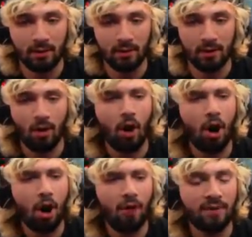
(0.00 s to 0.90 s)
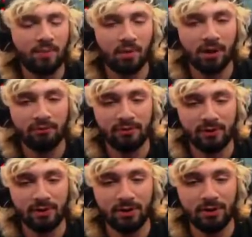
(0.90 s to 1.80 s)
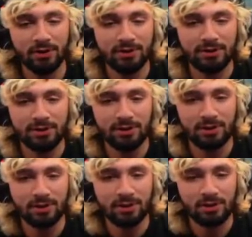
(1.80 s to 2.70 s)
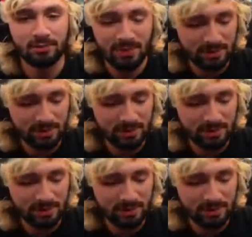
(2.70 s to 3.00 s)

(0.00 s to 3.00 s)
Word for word: Oh, ah, report on reverse. Bills